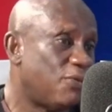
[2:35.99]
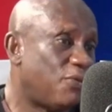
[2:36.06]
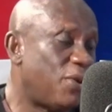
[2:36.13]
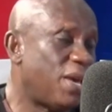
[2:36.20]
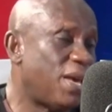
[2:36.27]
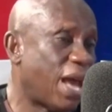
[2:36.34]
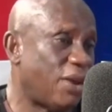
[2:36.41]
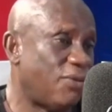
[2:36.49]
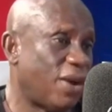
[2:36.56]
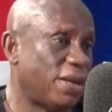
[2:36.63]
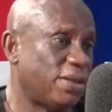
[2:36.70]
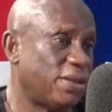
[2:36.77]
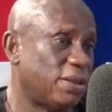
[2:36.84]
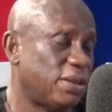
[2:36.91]
Free
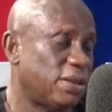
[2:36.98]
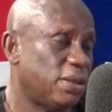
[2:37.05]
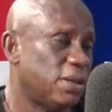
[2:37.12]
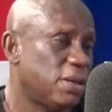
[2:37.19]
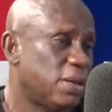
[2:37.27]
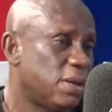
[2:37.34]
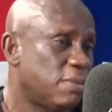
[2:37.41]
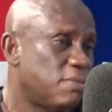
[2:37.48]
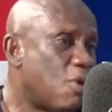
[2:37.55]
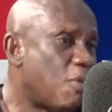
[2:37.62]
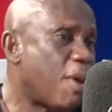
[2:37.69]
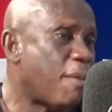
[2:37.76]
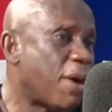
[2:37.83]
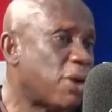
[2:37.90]
advice.
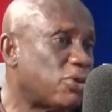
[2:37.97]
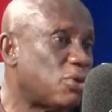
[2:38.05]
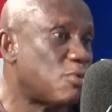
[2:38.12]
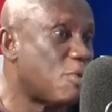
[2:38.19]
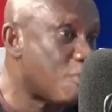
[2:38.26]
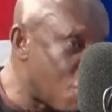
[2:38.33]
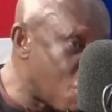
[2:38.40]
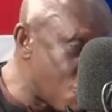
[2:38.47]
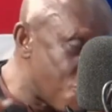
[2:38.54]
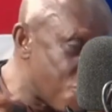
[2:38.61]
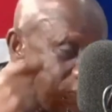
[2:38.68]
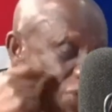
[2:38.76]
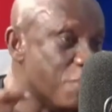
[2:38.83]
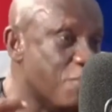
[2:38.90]
Mama maso no more
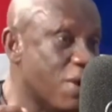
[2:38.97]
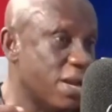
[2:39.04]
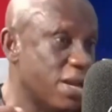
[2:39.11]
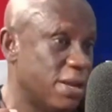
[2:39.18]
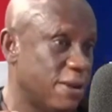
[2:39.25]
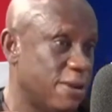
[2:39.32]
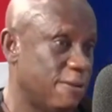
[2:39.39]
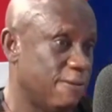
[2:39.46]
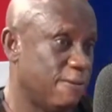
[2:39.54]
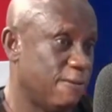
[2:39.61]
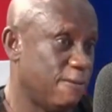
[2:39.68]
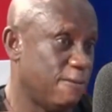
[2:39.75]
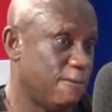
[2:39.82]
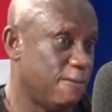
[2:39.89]
free money.
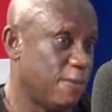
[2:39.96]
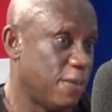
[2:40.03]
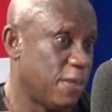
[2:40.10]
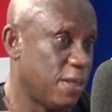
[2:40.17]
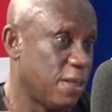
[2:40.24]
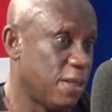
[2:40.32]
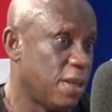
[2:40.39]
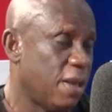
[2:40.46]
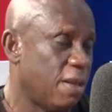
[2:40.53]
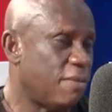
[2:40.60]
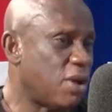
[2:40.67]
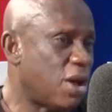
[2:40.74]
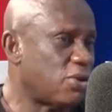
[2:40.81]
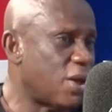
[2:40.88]

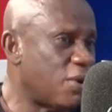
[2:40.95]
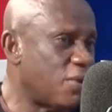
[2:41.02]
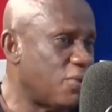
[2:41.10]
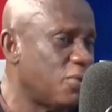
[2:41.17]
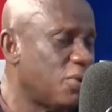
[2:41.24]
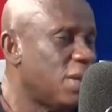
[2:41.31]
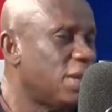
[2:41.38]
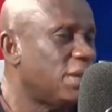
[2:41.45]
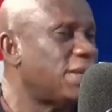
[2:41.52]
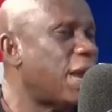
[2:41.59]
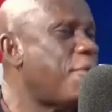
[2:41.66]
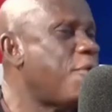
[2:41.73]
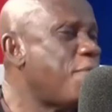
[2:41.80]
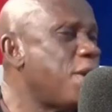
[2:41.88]
Because
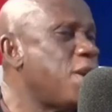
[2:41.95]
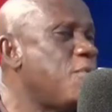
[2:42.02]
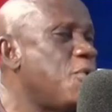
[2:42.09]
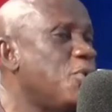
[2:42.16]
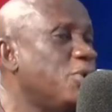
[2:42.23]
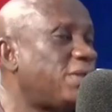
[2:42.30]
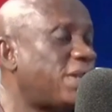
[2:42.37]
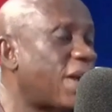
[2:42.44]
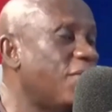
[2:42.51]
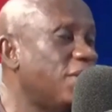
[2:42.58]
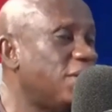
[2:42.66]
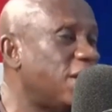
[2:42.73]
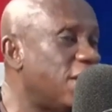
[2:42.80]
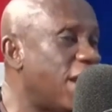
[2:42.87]
yabu binum who
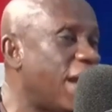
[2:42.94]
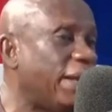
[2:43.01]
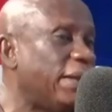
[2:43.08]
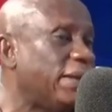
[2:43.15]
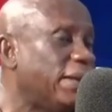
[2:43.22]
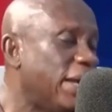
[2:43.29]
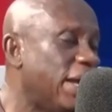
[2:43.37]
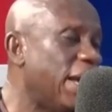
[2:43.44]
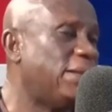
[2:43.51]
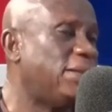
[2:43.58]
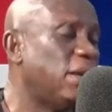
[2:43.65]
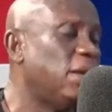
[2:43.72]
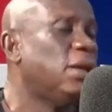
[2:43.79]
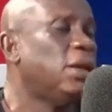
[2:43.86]
79,
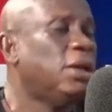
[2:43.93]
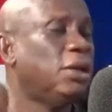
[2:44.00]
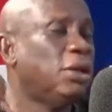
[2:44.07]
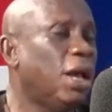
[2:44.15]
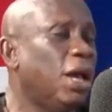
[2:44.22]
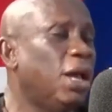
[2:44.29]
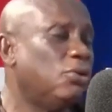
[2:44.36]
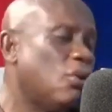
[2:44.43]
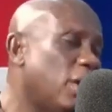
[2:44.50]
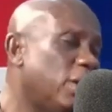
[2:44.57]
80. Yeah.